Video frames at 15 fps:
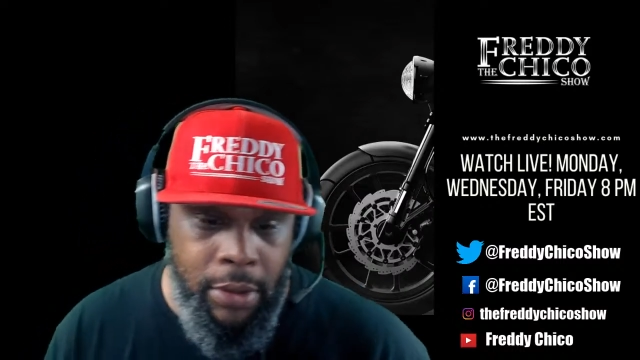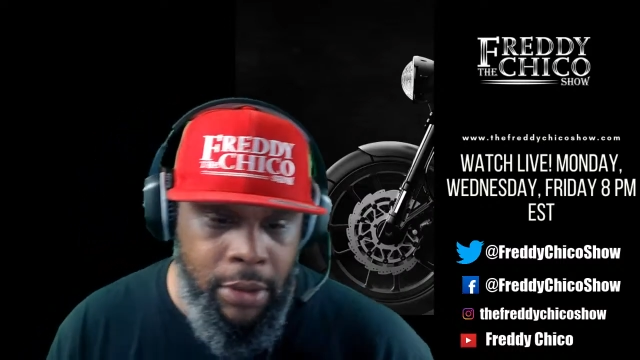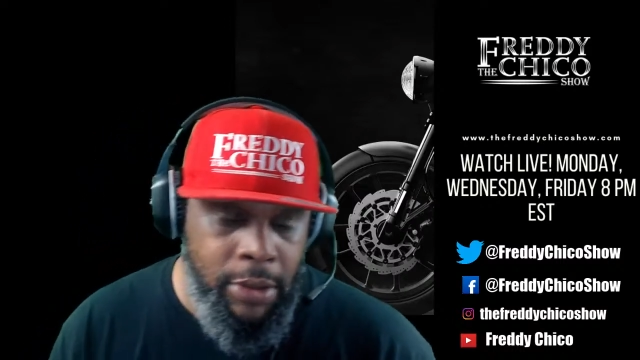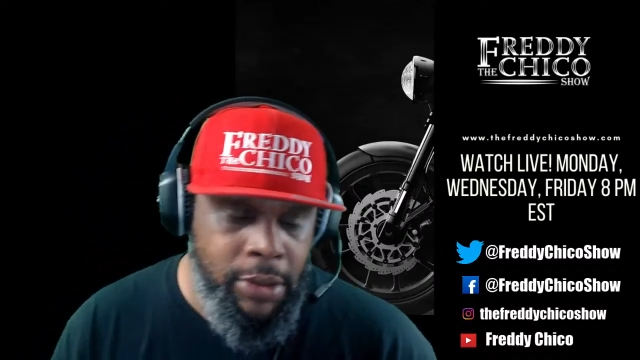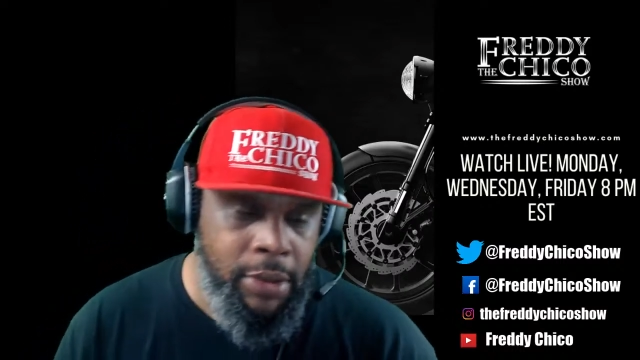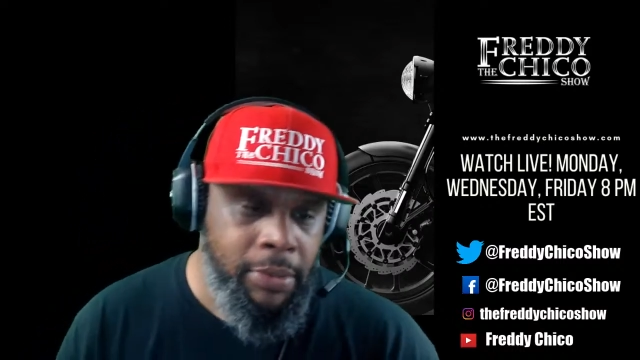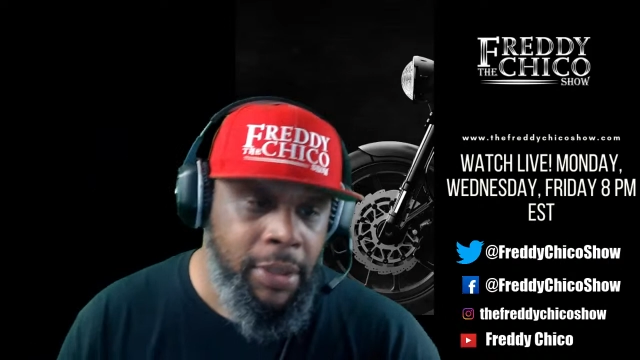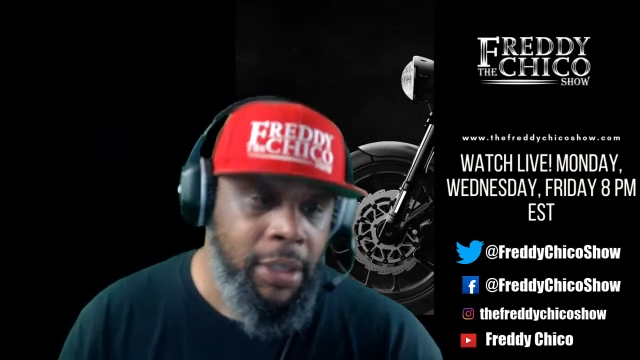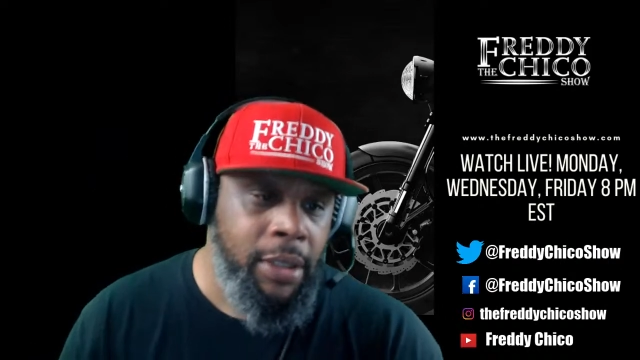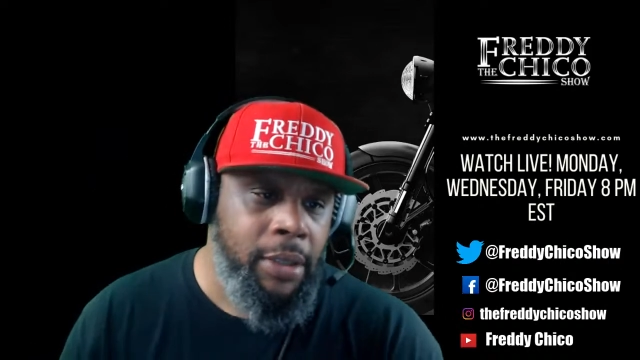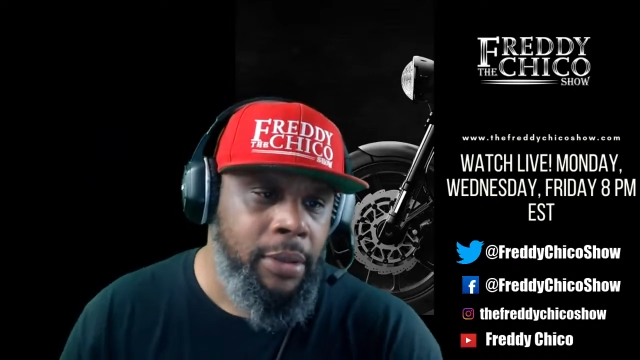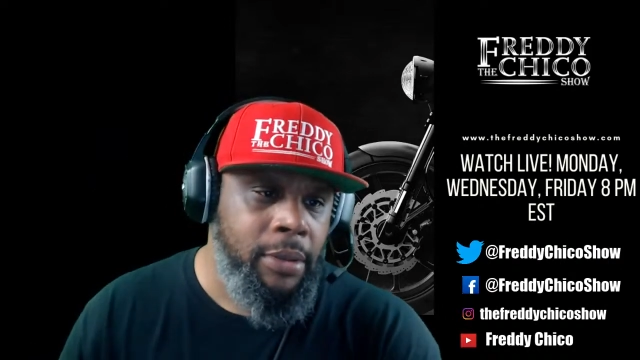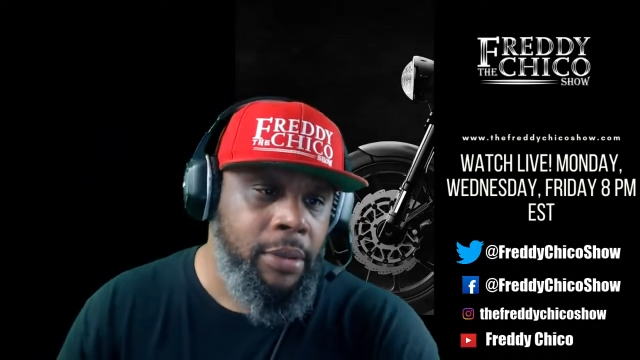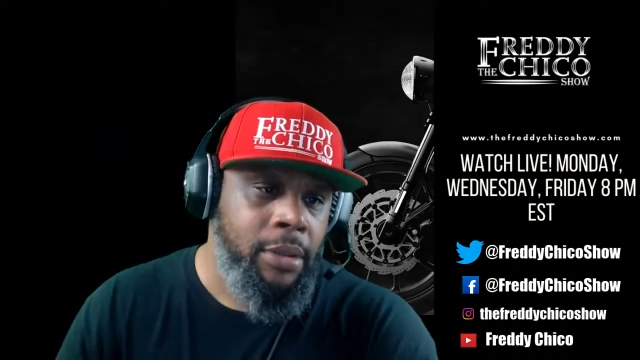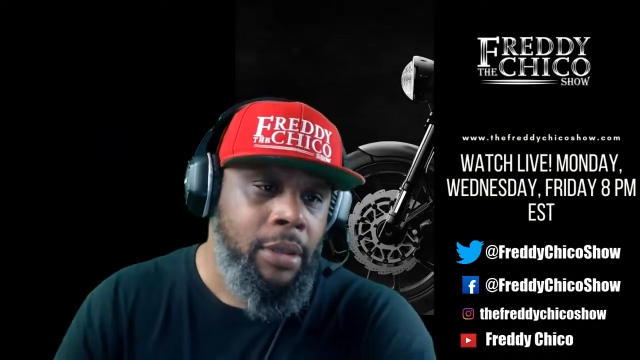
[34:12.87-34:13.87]
Because, I
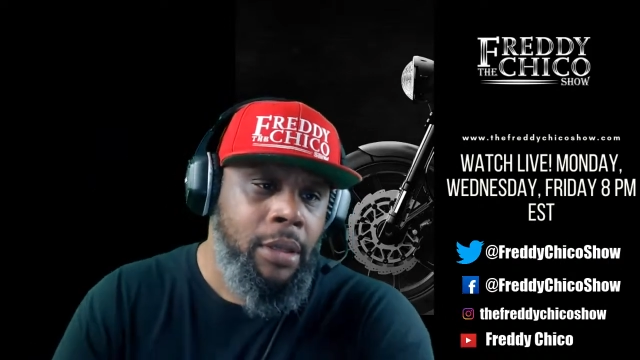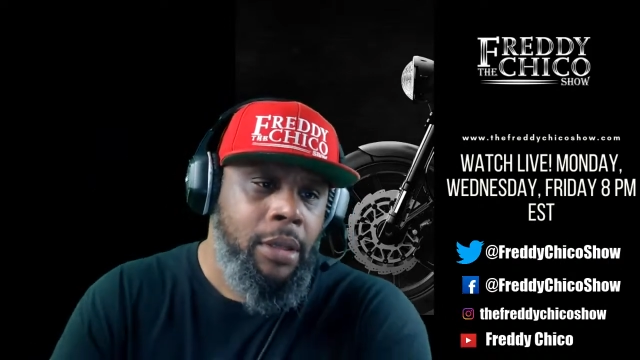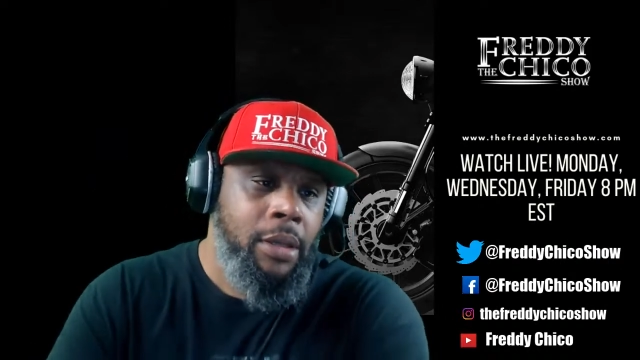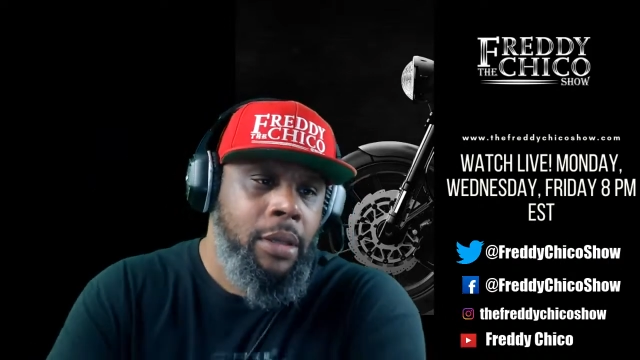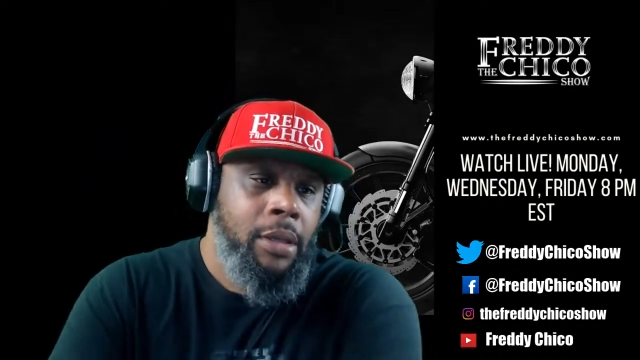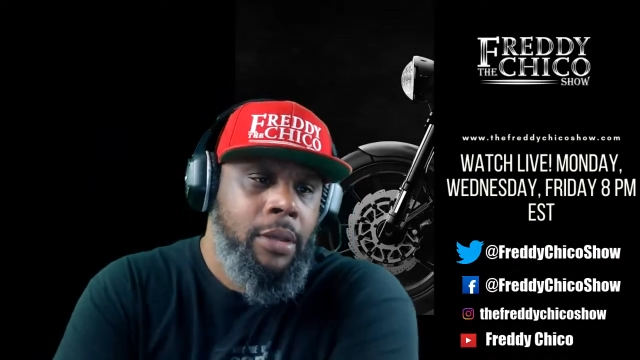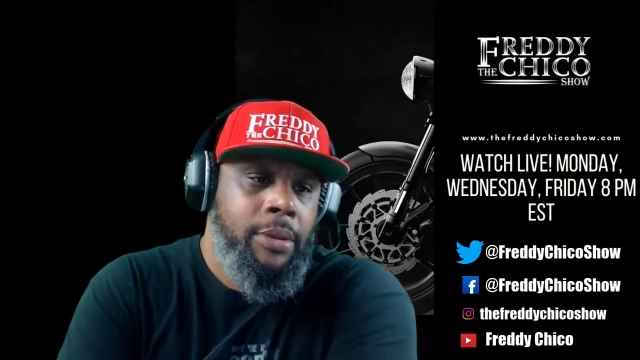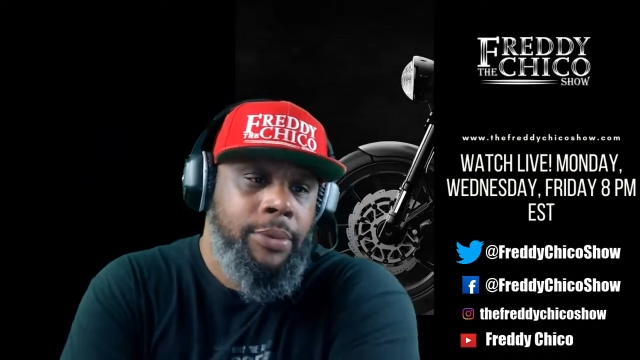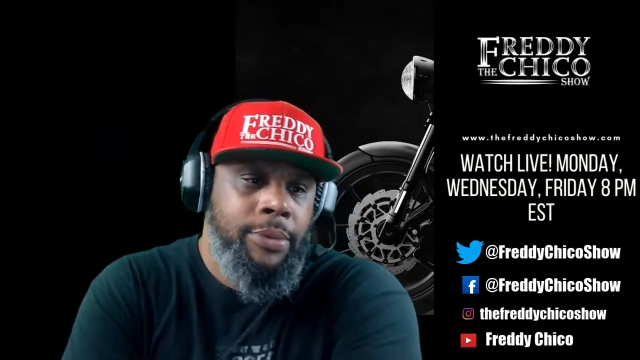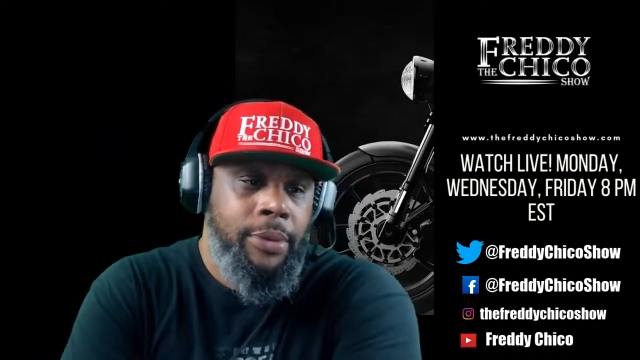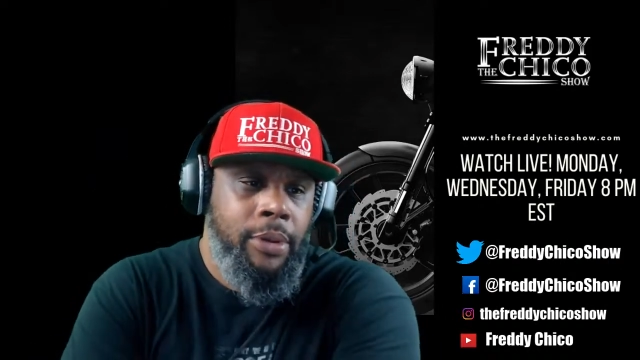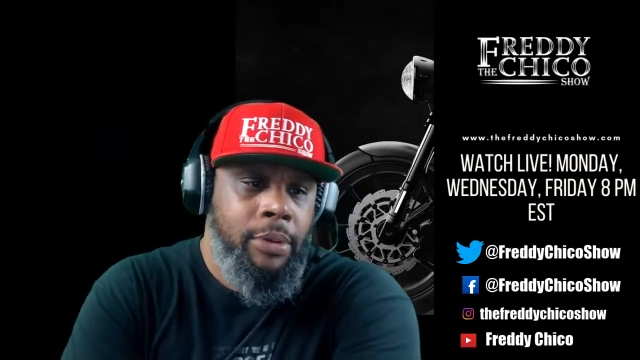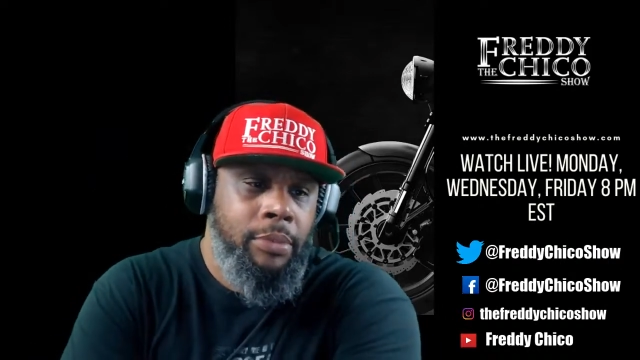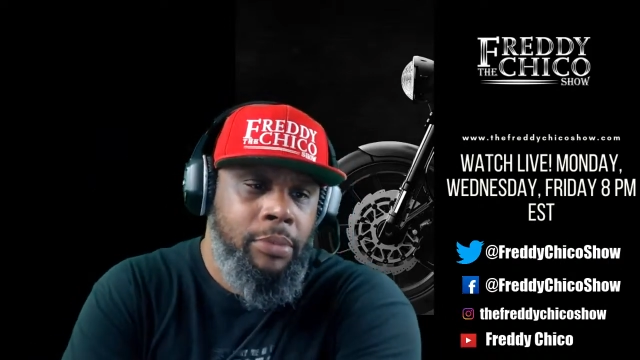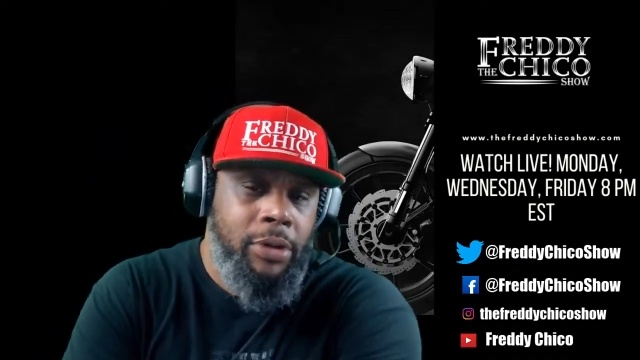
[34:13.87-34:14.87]
mean,
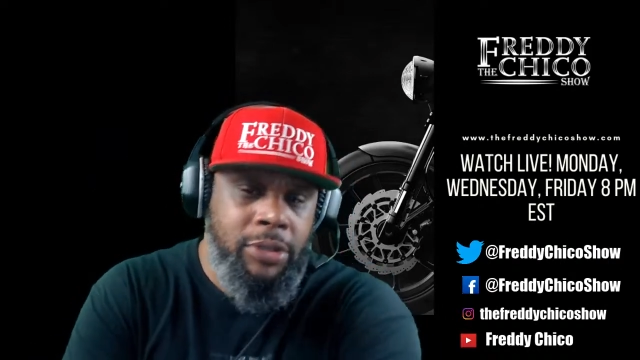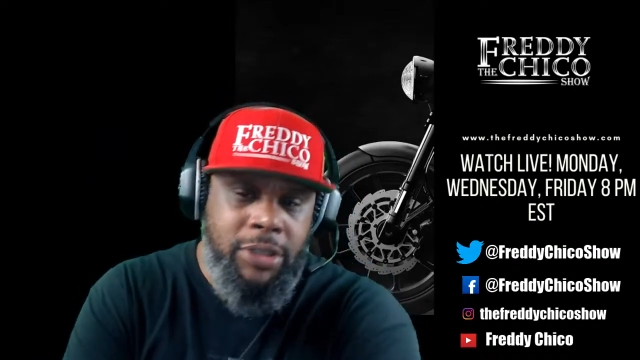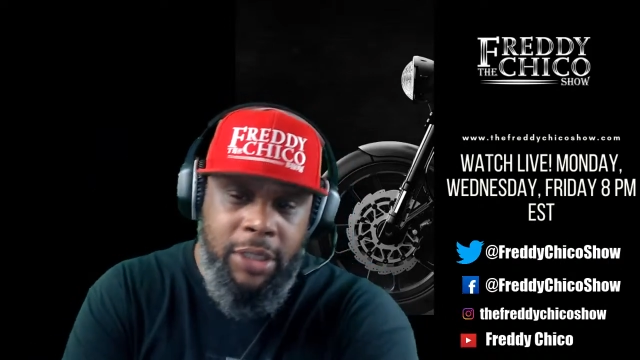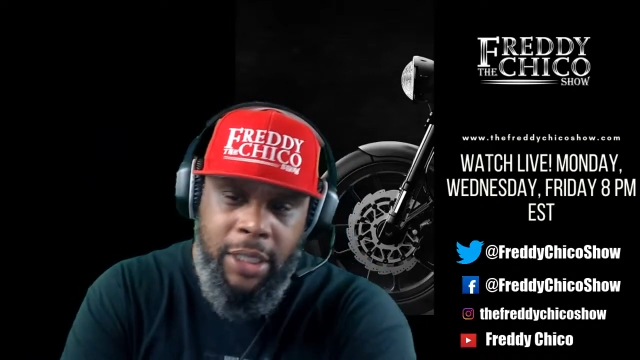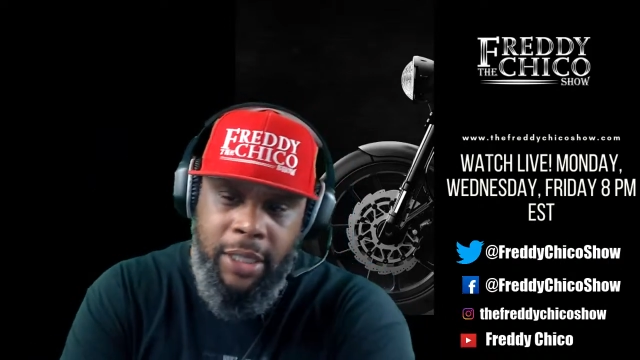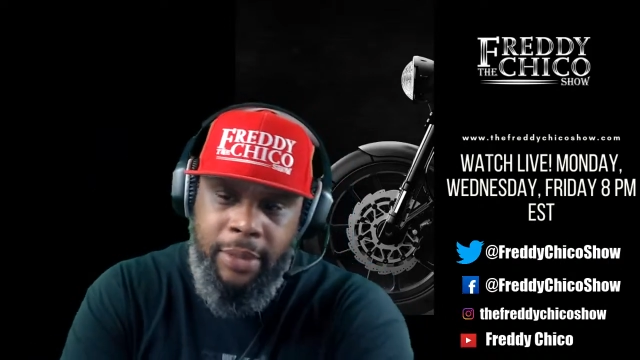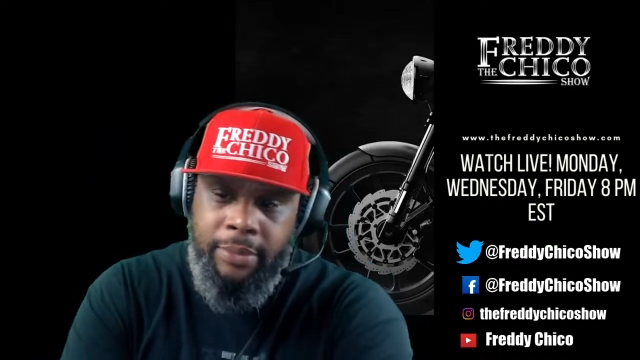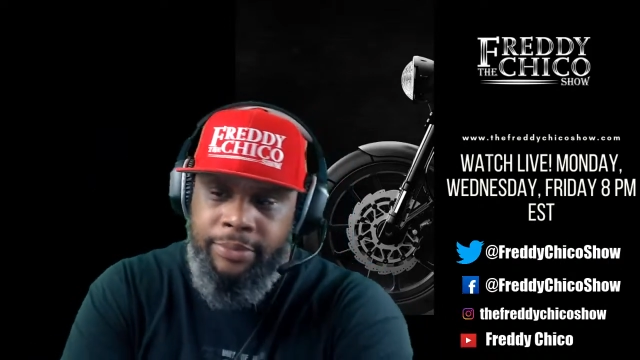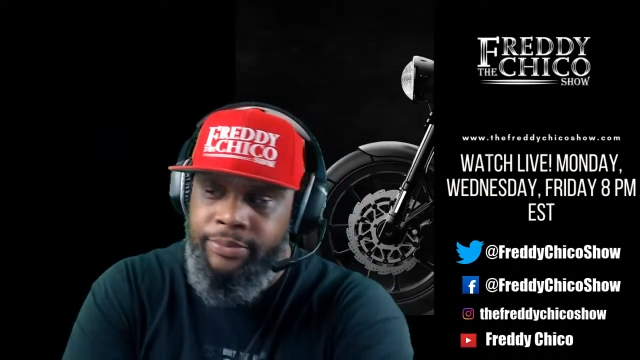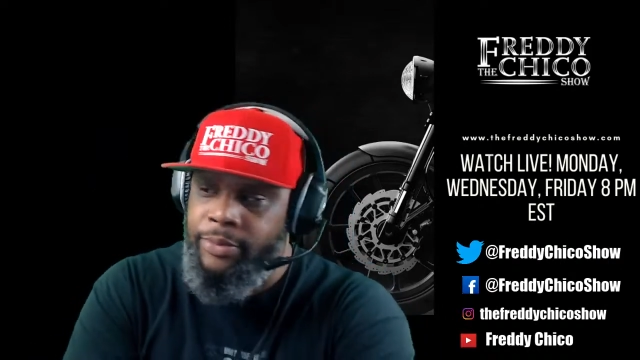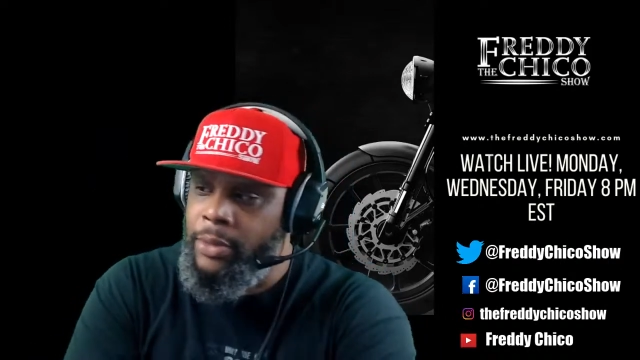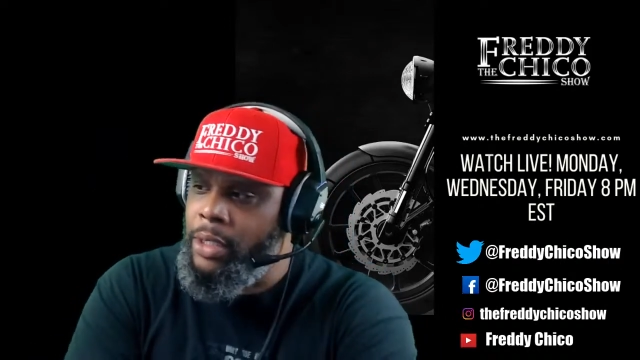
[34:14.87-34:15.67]
most of them